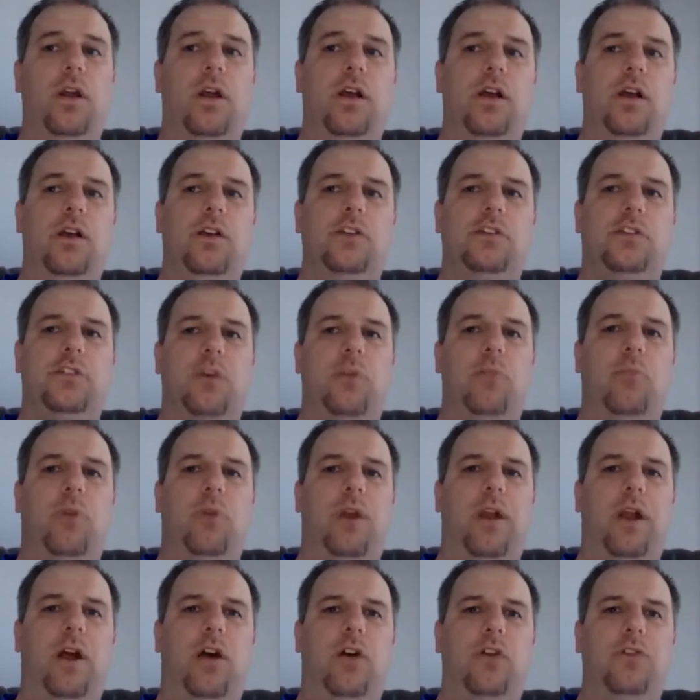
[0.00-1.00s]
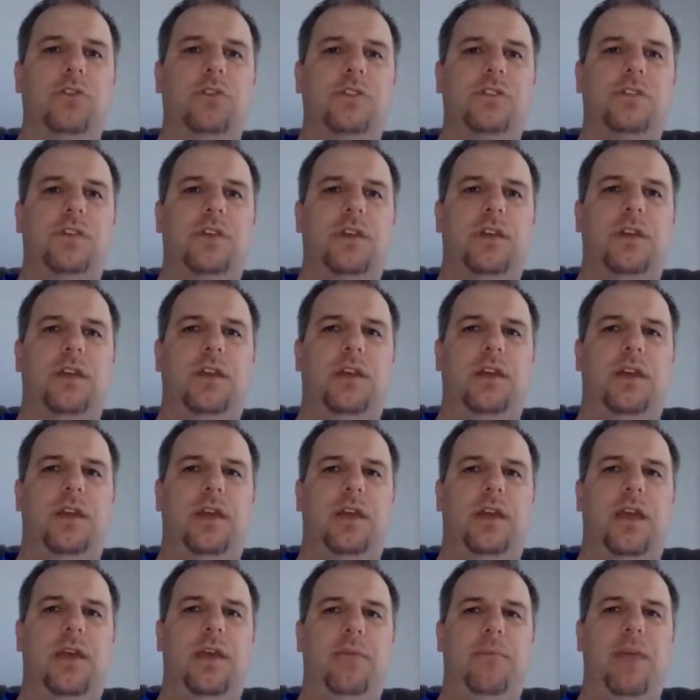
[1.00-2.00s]
somewhere else
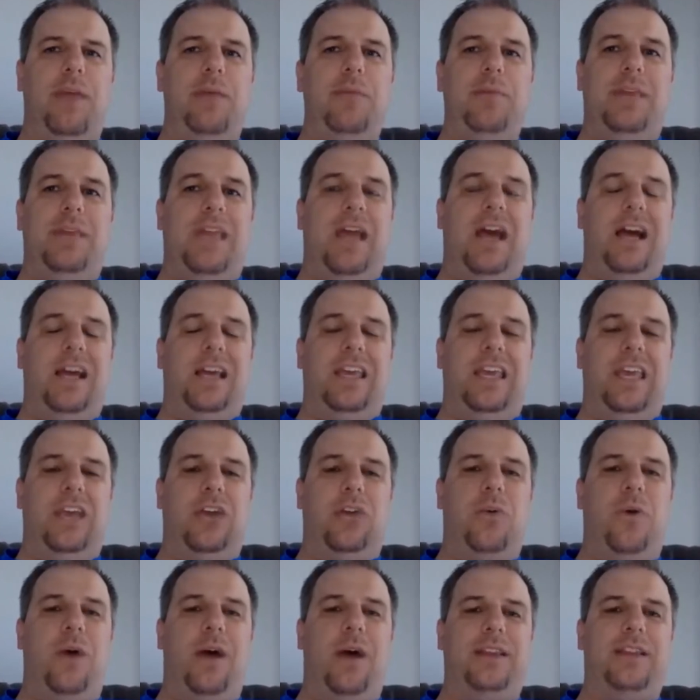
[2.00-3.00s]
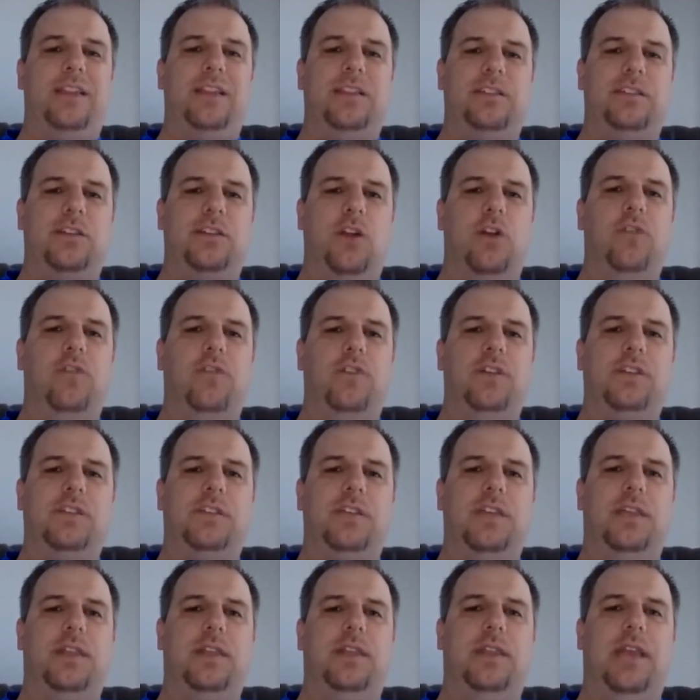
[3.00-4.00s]
and maybe not get quite the service
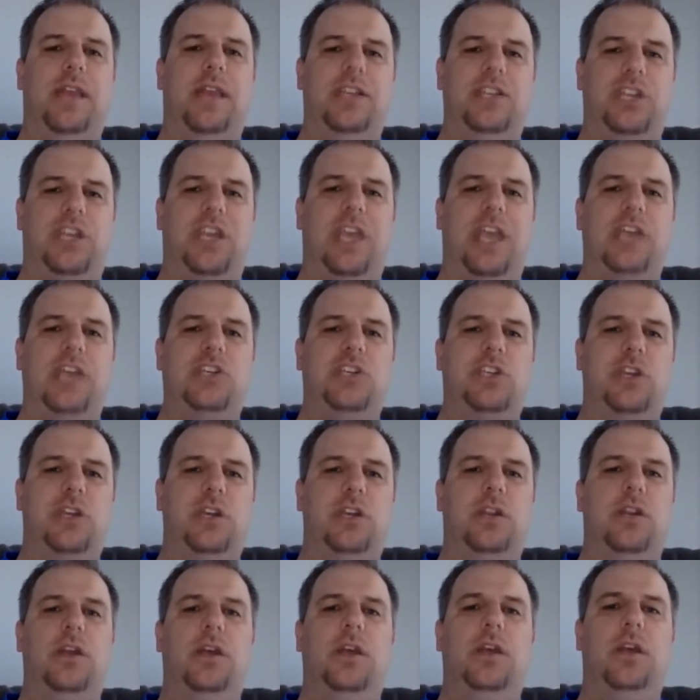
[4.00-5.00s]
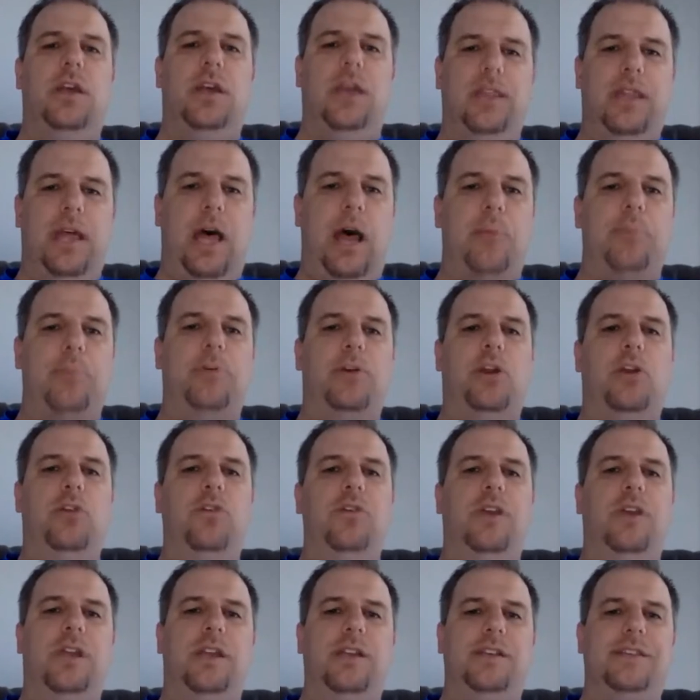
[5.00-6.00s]
and the education and the
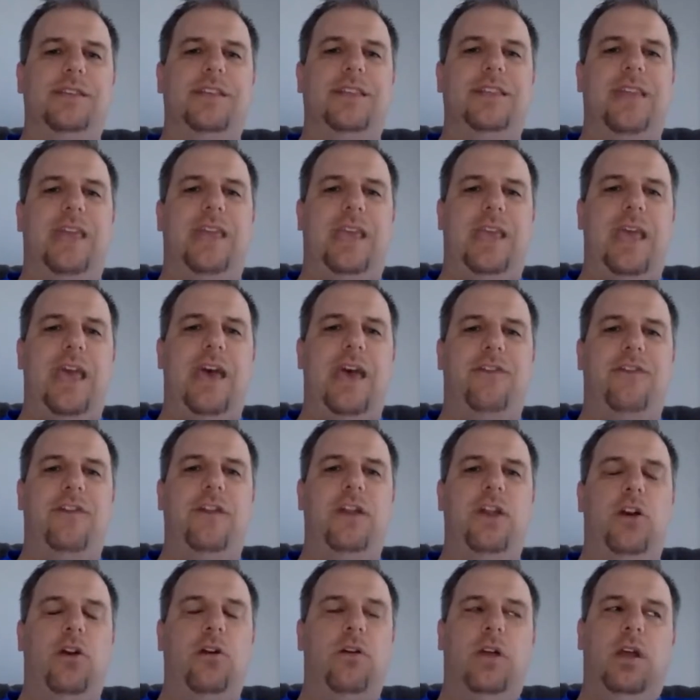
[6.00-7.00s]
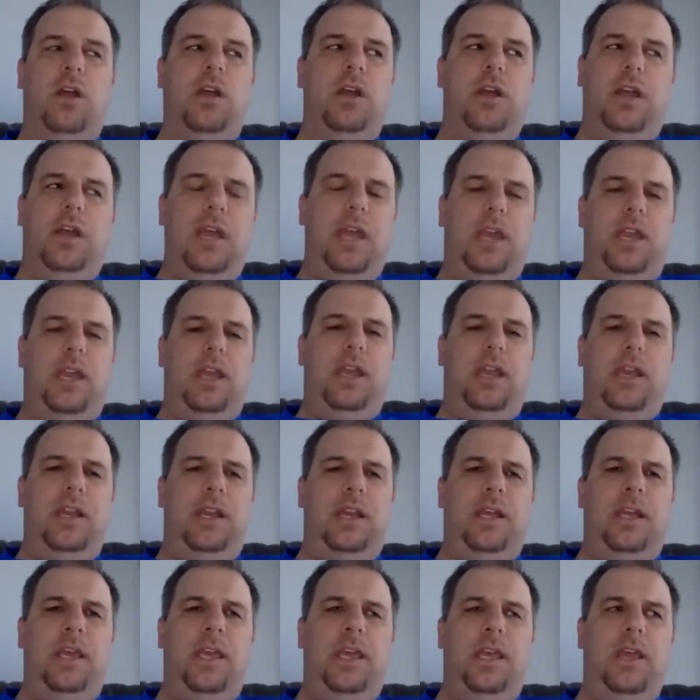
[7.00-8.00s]
opportunities that they have here. And
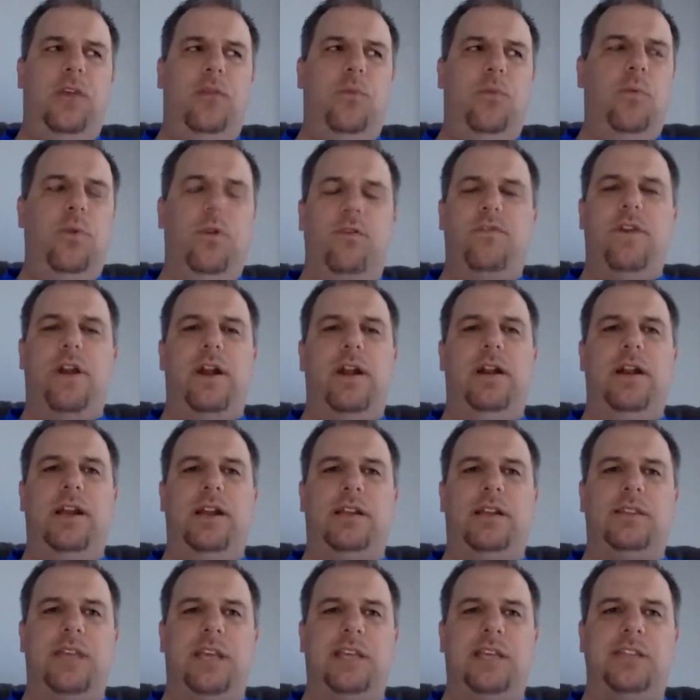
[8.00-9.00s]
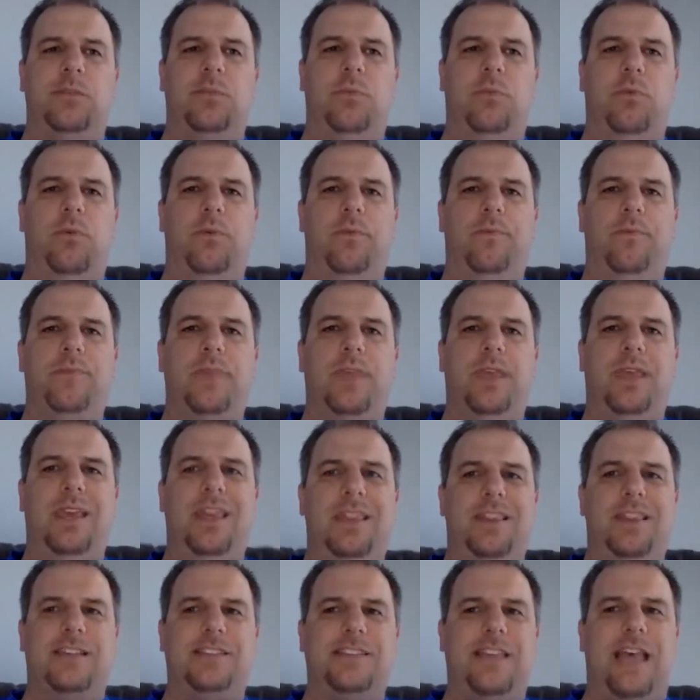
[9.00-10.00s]
again, we're very accessible.
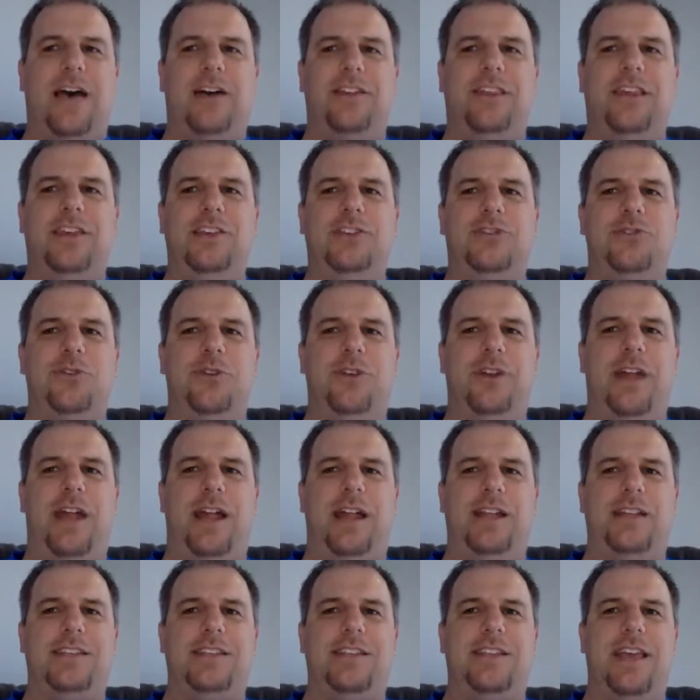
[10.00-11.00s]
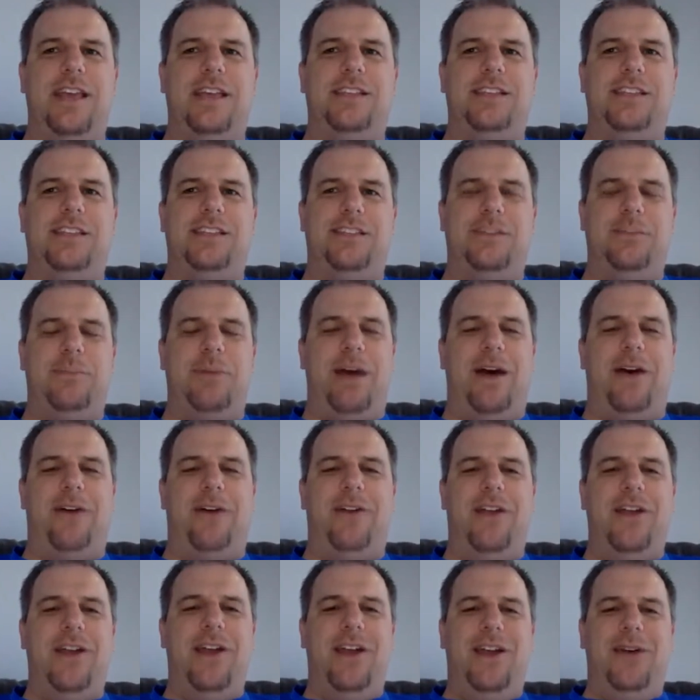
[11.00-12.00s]
In the southeastern United States, it's about
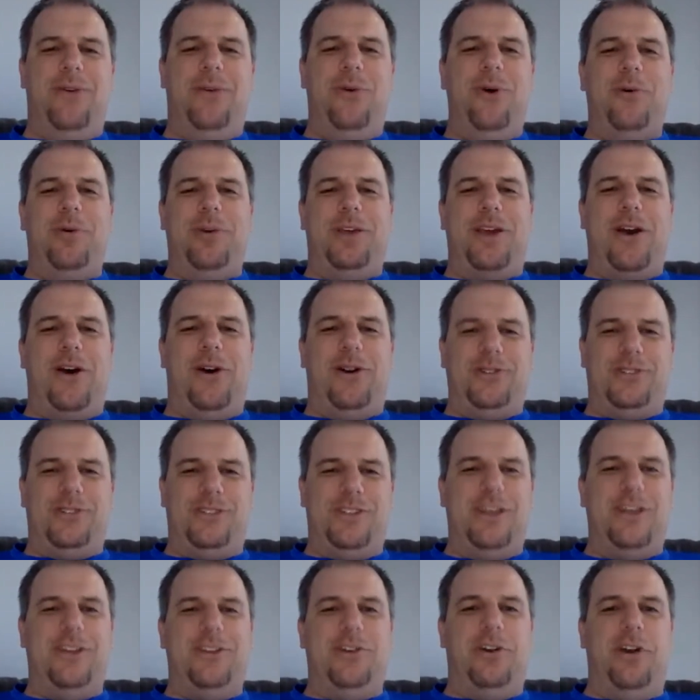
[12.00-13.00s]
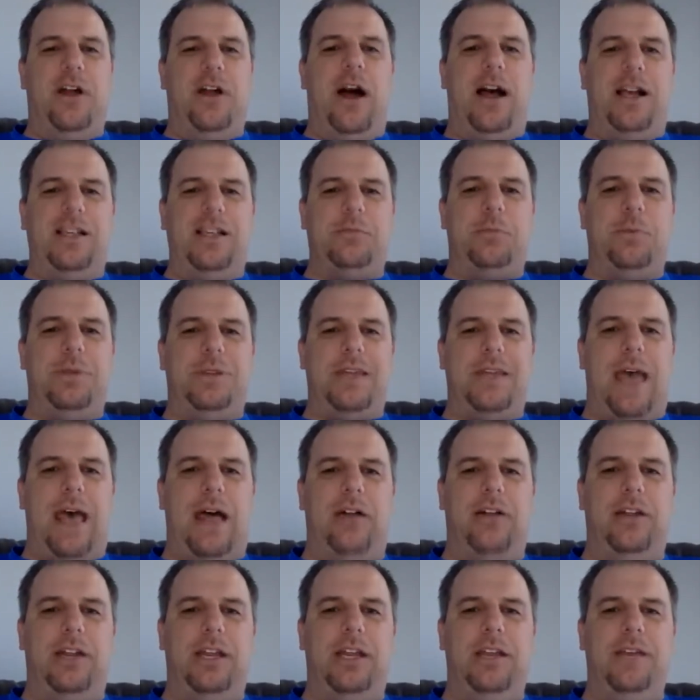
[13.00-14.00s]
what we call Southern
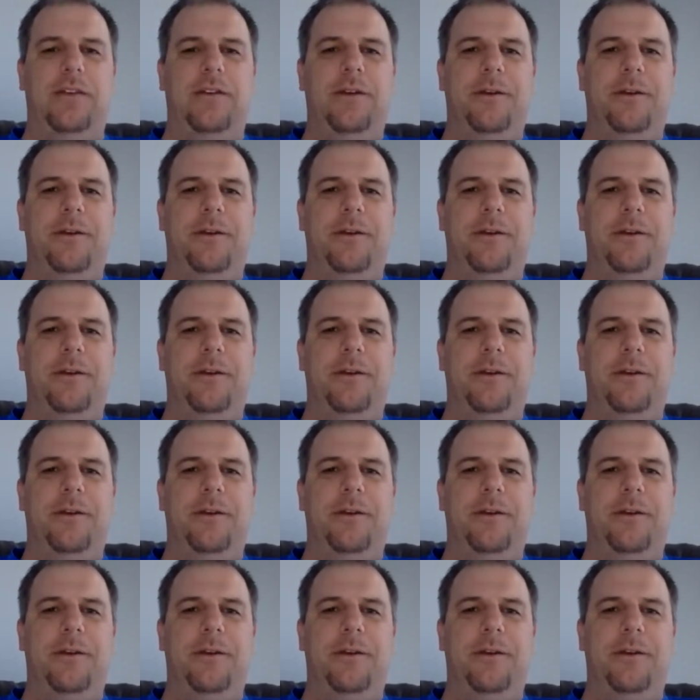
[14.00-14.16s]
hospitality.